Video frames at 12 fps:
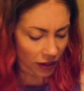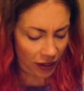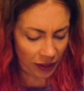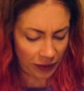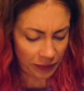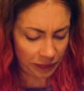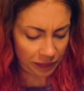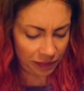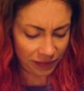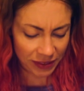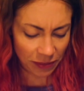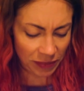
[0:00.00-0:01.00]

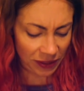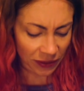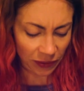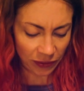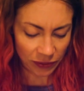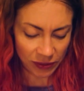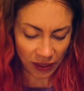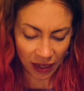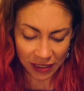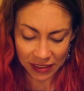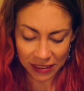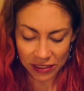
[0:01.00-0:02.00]
something along those
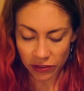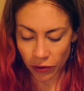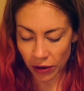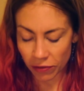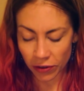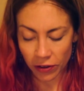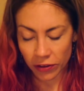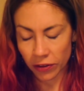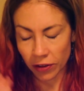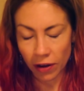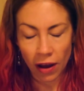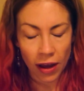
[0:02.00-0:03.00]
lines. It's great for your
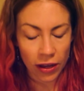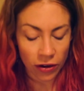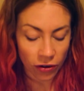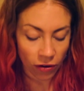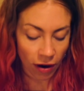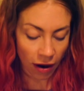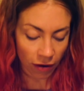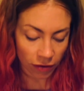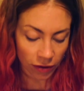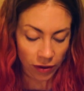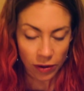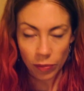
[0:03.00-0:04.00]
third eye, your
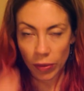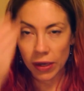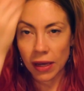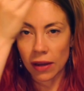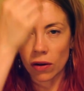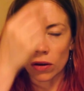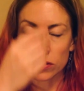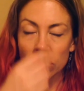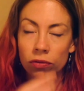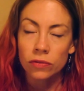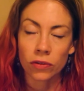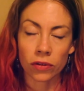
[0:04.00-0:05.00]
crown, but again,
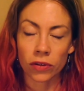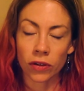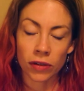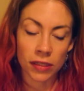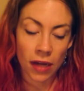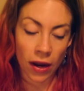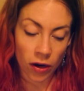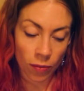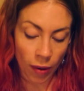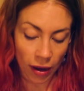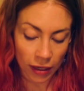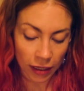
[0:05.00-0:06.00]
also for your entire
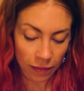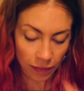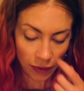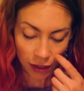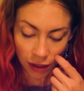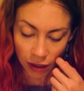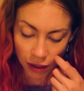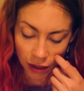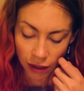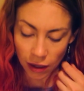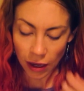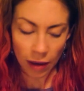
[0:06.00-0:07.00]
body.
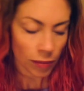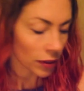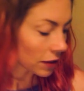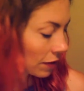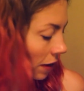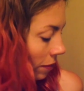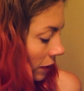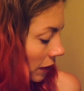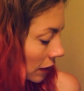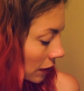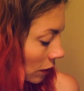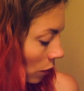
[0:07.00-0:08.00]
I believe
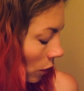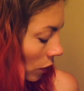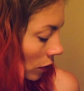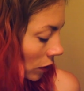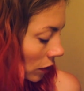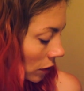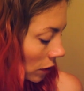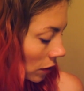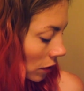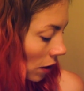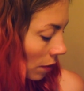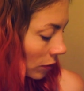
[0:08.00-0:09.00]
amethyst, the word,
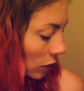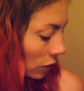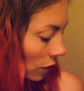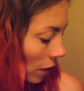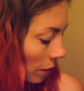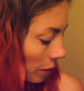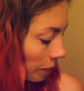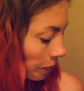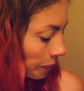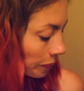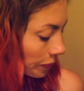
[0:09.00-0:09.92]
comes from,